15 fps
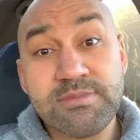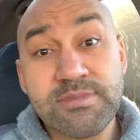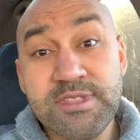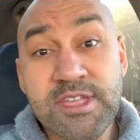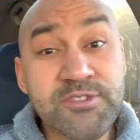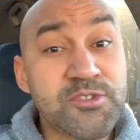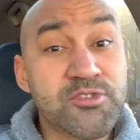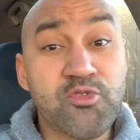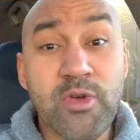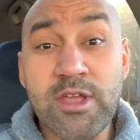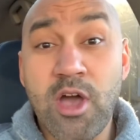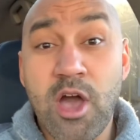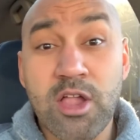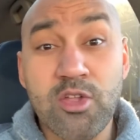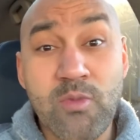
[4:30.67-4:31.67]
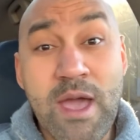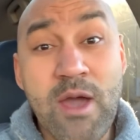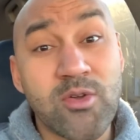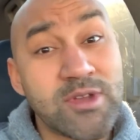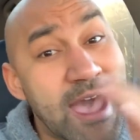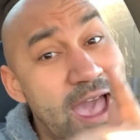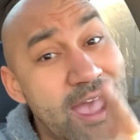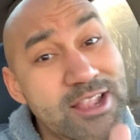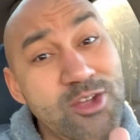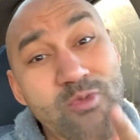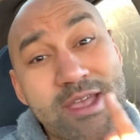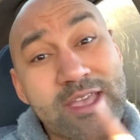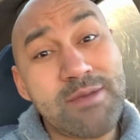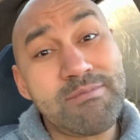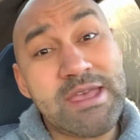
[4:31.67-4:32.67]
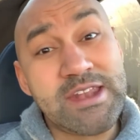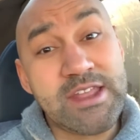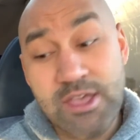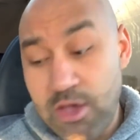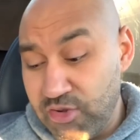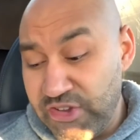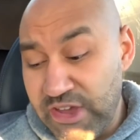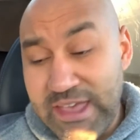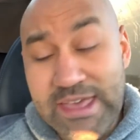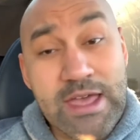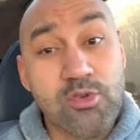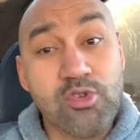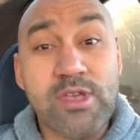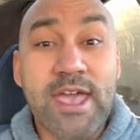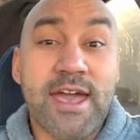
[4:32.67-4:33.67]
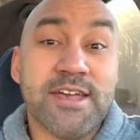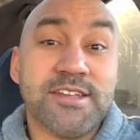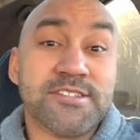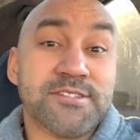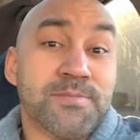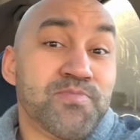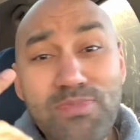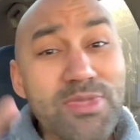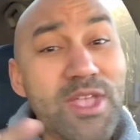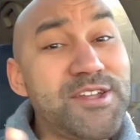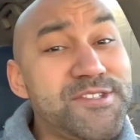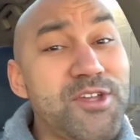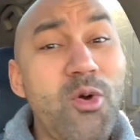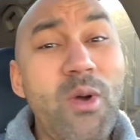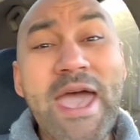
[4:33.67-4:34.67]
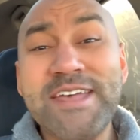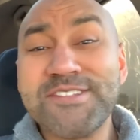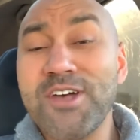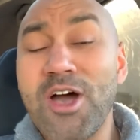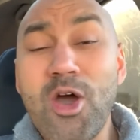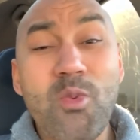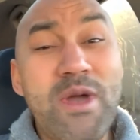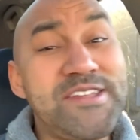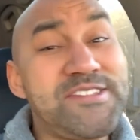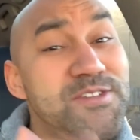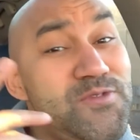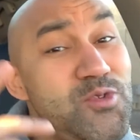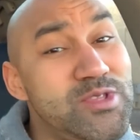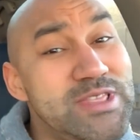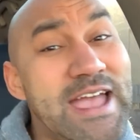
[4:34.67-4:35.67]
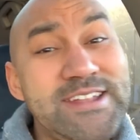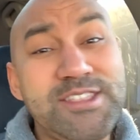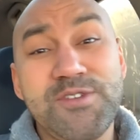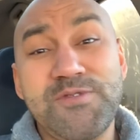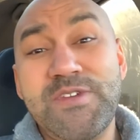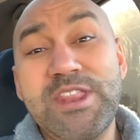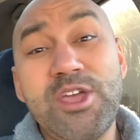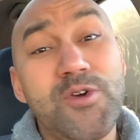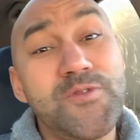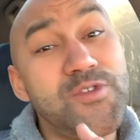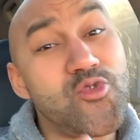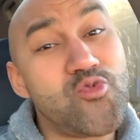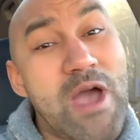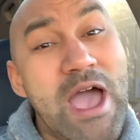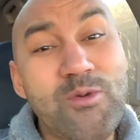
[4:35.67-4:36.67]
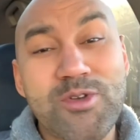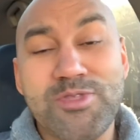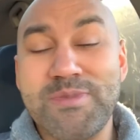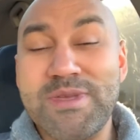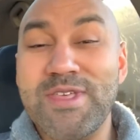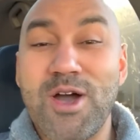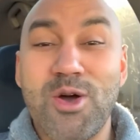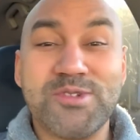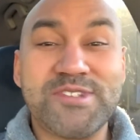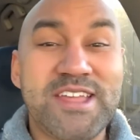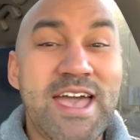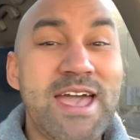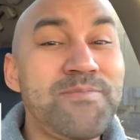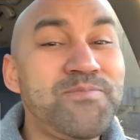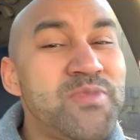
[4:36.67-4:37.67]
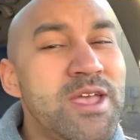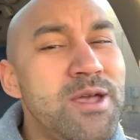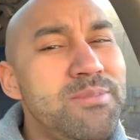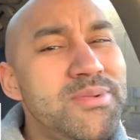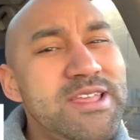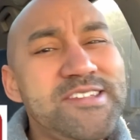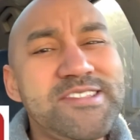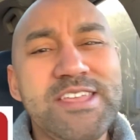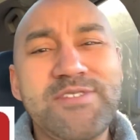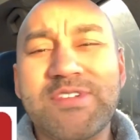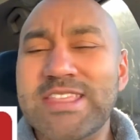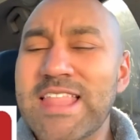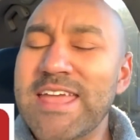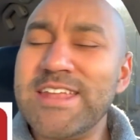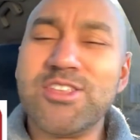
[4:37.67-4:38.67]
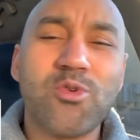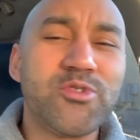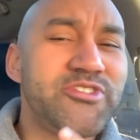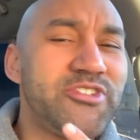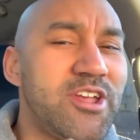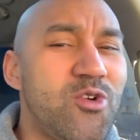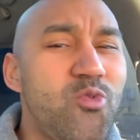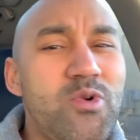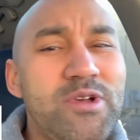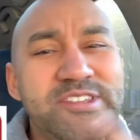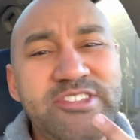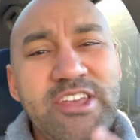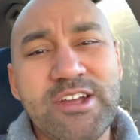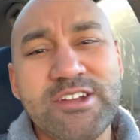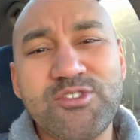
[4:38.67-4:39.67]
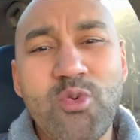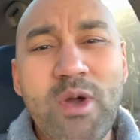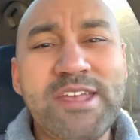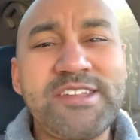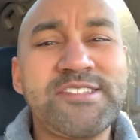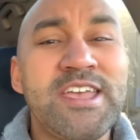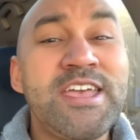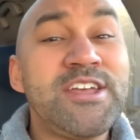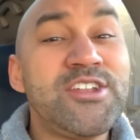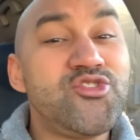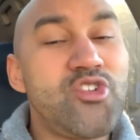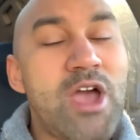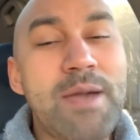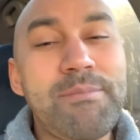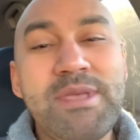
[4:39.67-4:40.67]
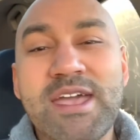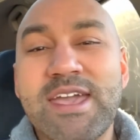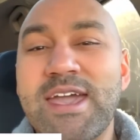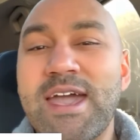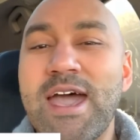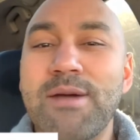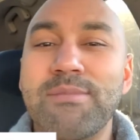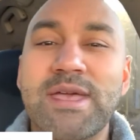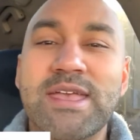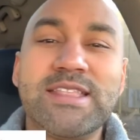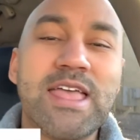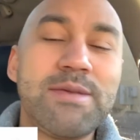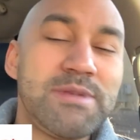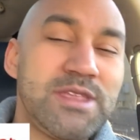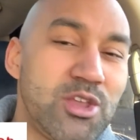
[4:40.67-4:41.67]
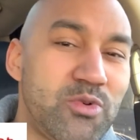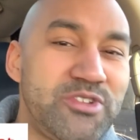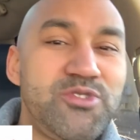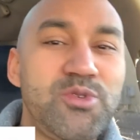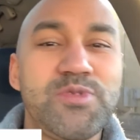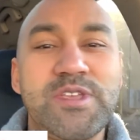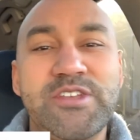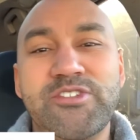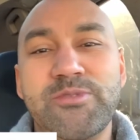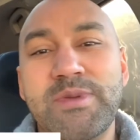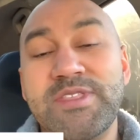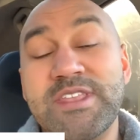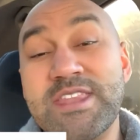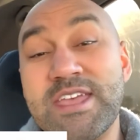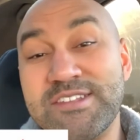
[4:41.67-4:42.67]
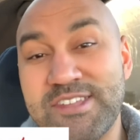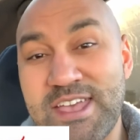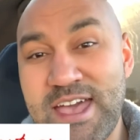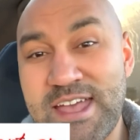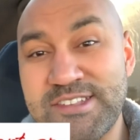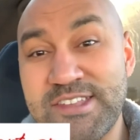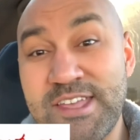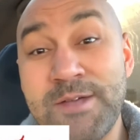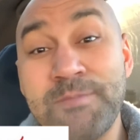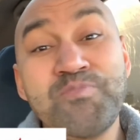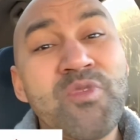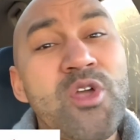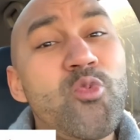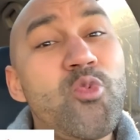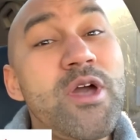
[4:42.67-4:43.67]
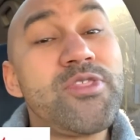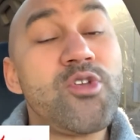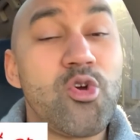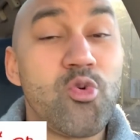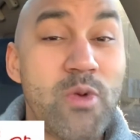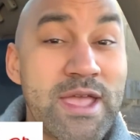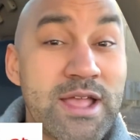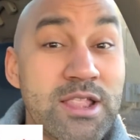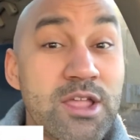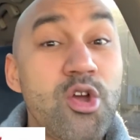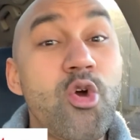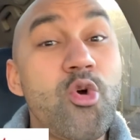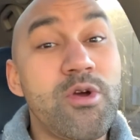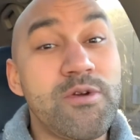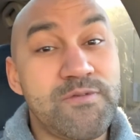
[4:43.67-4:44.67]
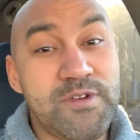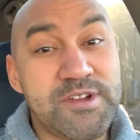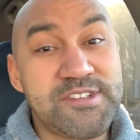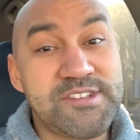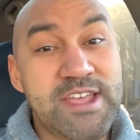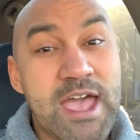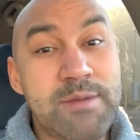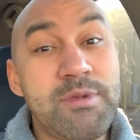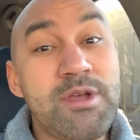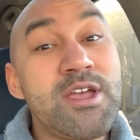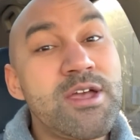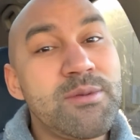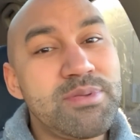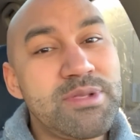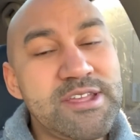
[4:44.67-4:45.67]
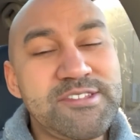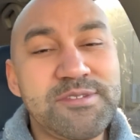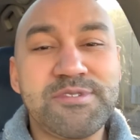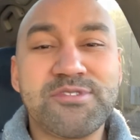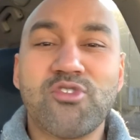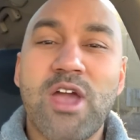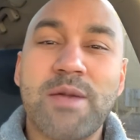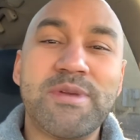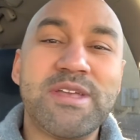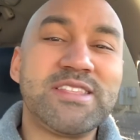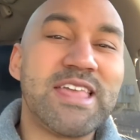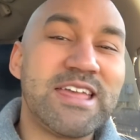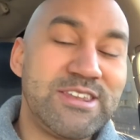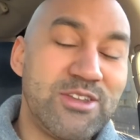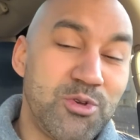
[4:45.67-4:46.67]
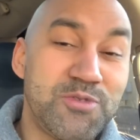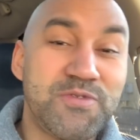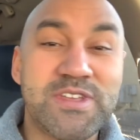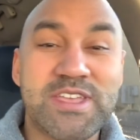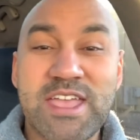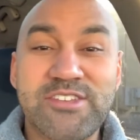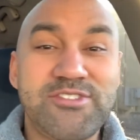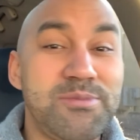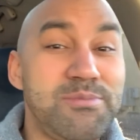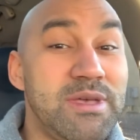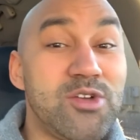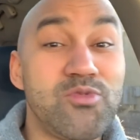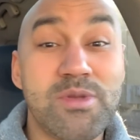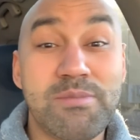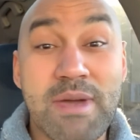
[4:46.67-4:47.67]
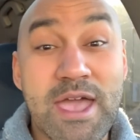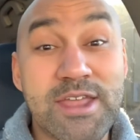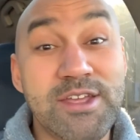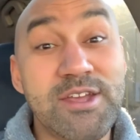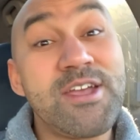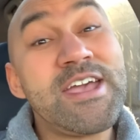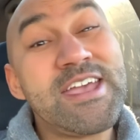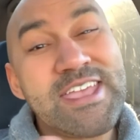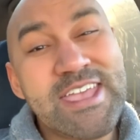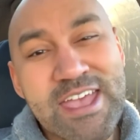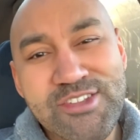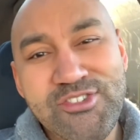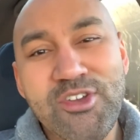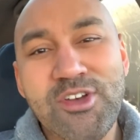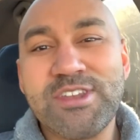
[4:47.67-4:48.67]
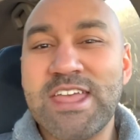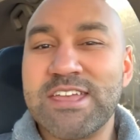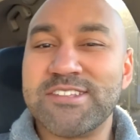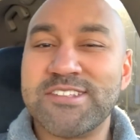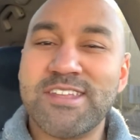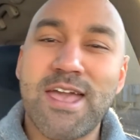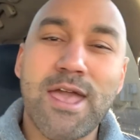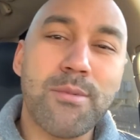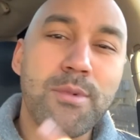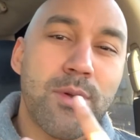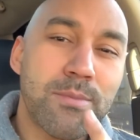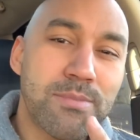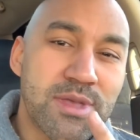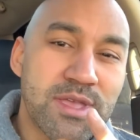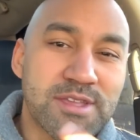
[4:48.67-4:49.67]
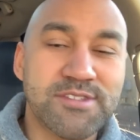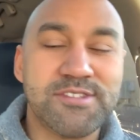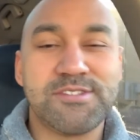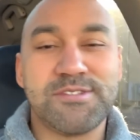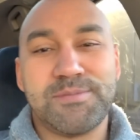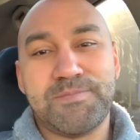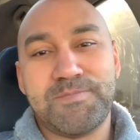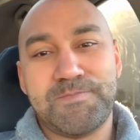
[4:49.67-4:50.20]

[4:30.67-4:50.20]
This was great all around. Highly recommend it. Go check it out, you guys. So as always, if you like the video, if you rock with me the whole time, please leave a like. Don't share once, share twice. Drop me a comment. Let me know what you think should be the next content. Whether you're a regular or a first timer, please subscribe and hit that notification bell reminder. Catch y'all next time. Peace.